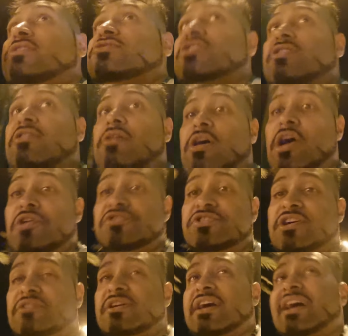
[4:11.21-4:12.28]
So
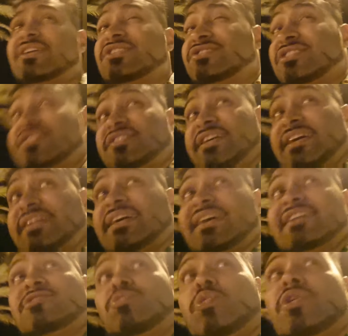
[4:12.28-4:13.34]
Hotel Cactus, I think that
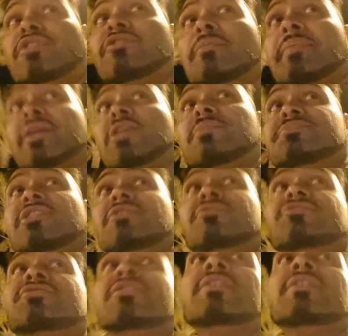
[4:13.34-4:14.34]
is one of the pickup zones.